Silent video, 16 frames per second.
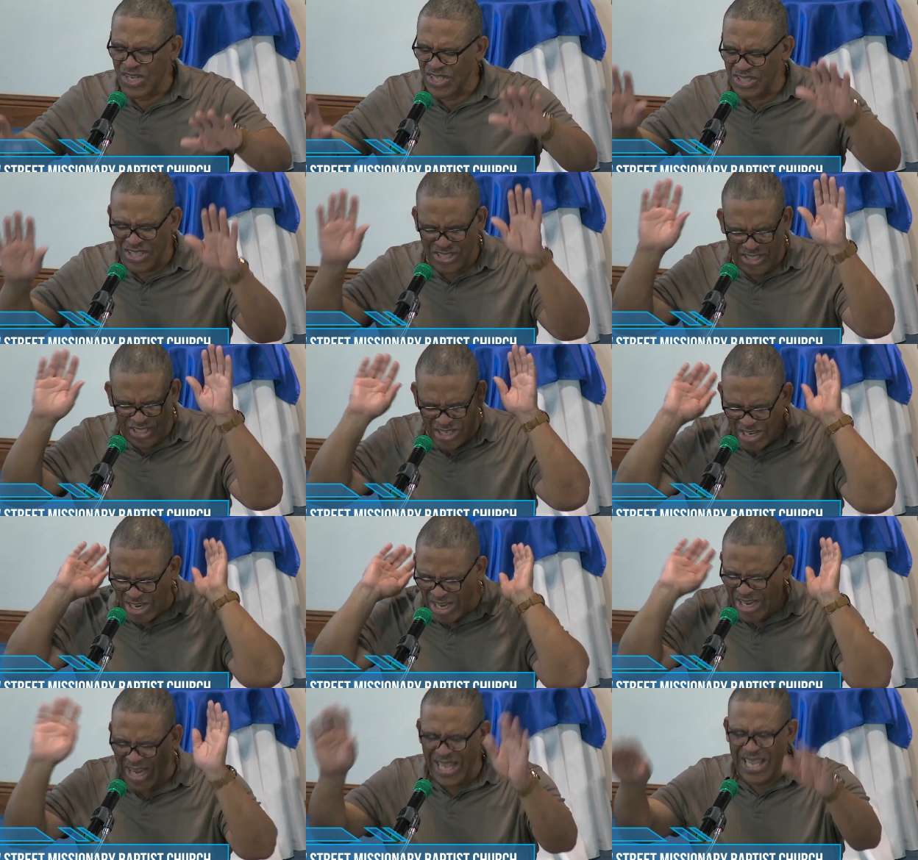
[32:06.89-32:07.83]
Just
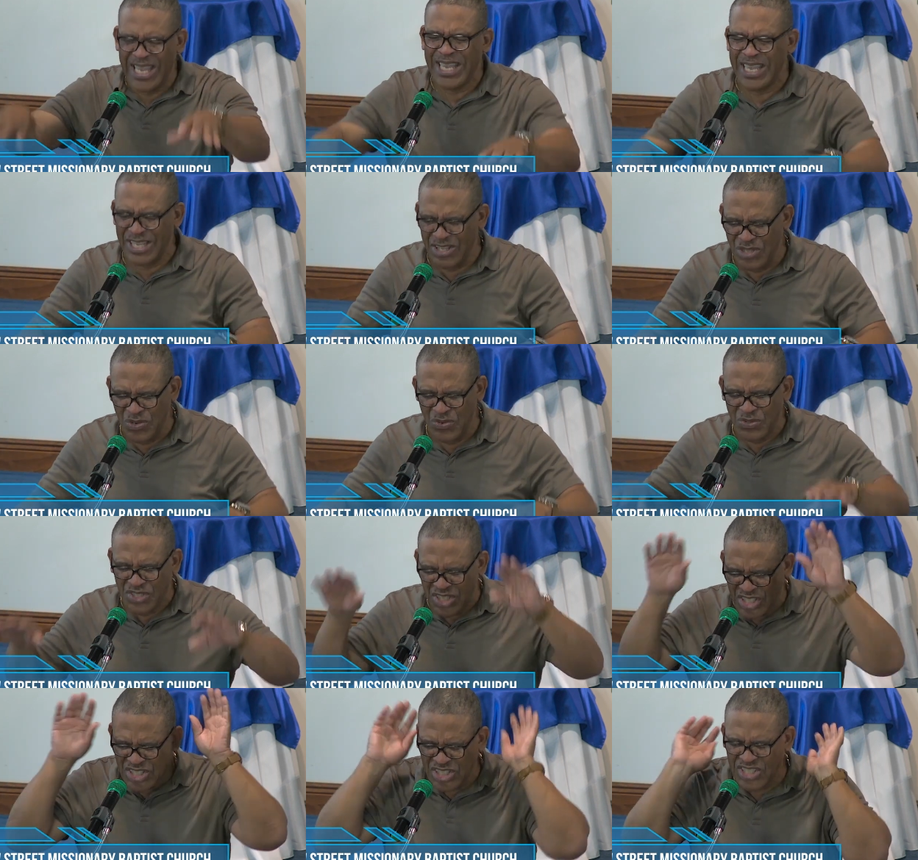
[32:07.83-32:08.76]
lay in you.
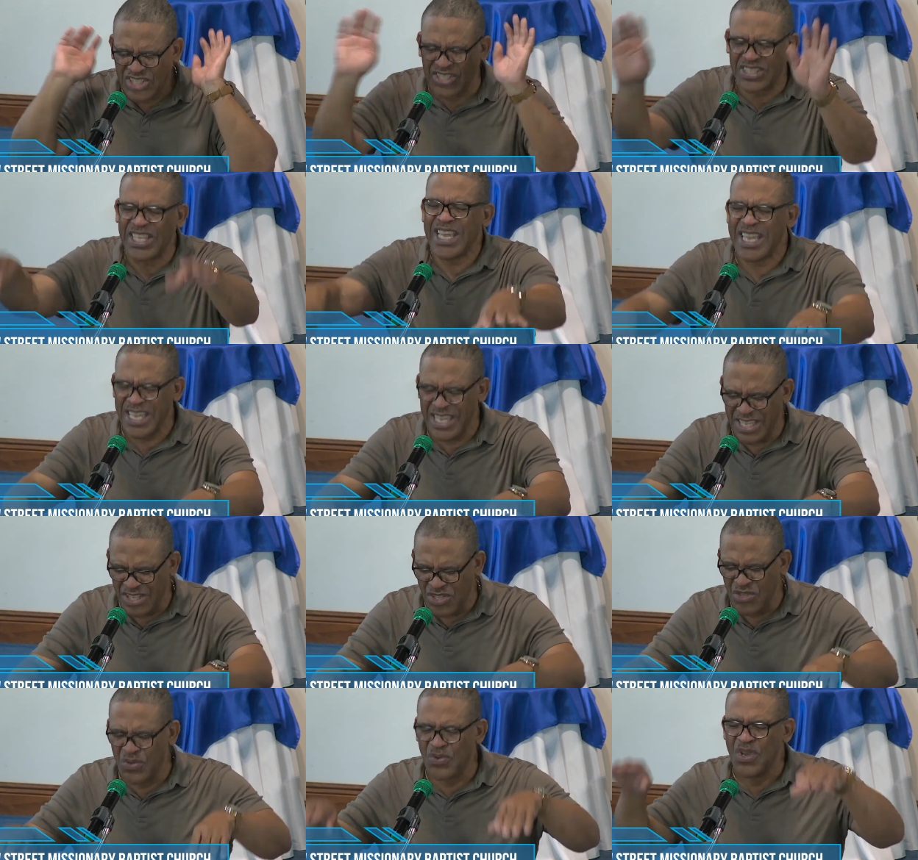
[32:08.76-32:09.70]
Just stay
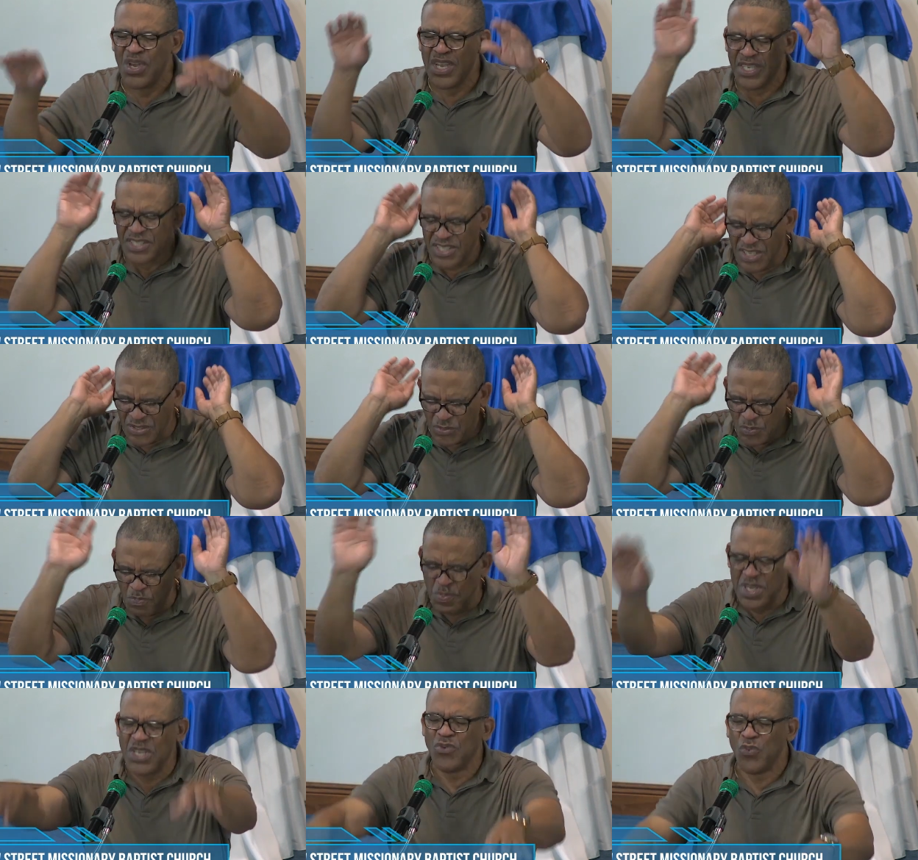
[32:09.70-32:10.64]
in you. Just
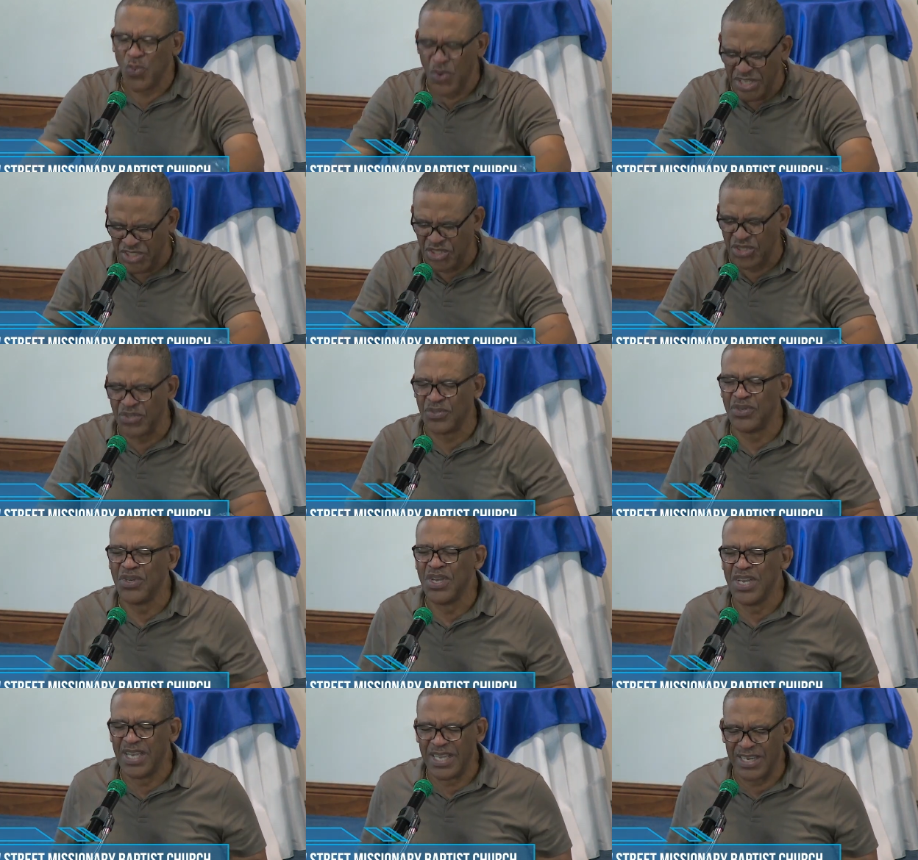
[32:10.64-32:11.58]
be with you.
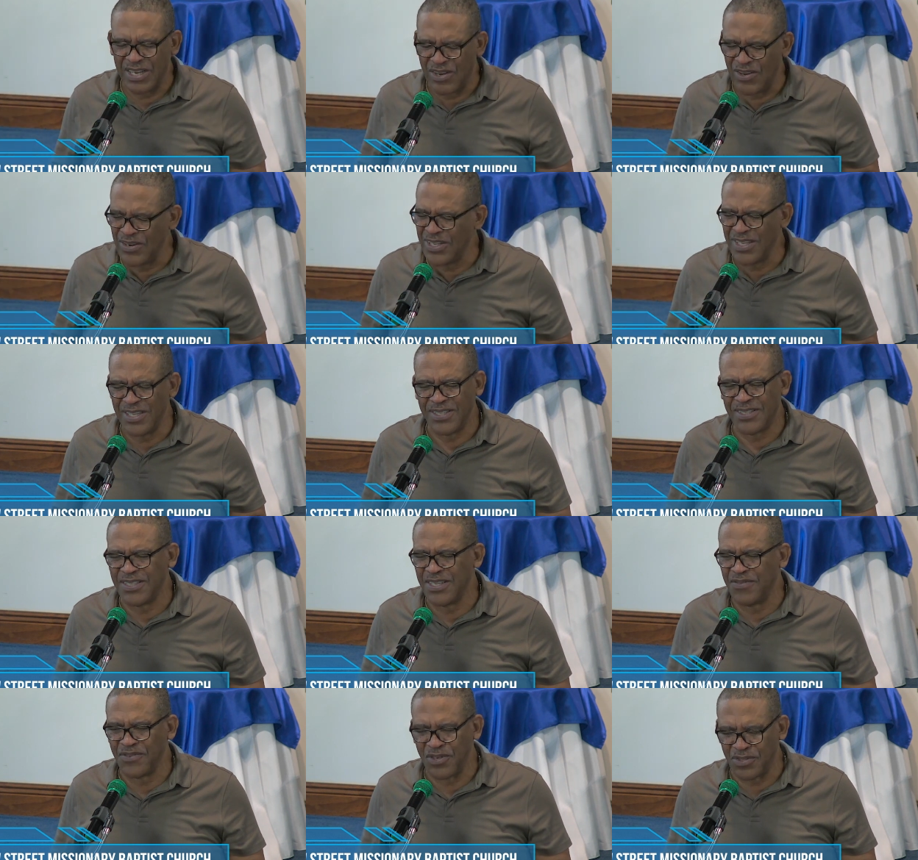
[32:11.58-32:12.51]
And all of this
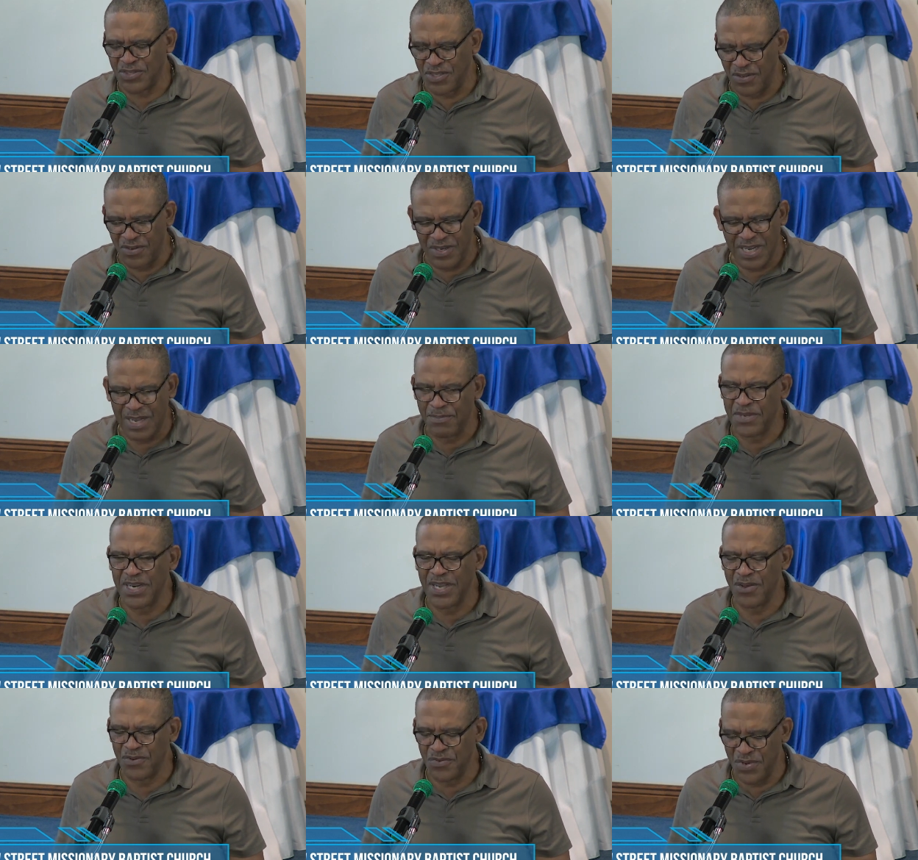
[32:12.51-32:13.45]
stuff going to start coming
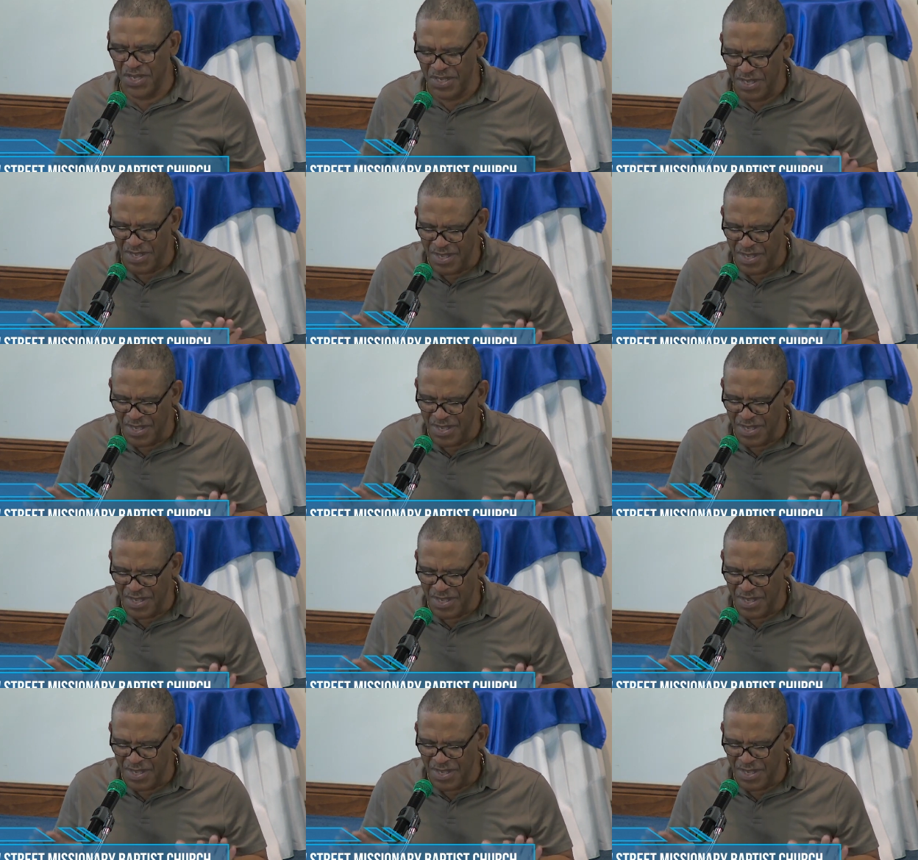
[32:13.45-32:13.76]
our way.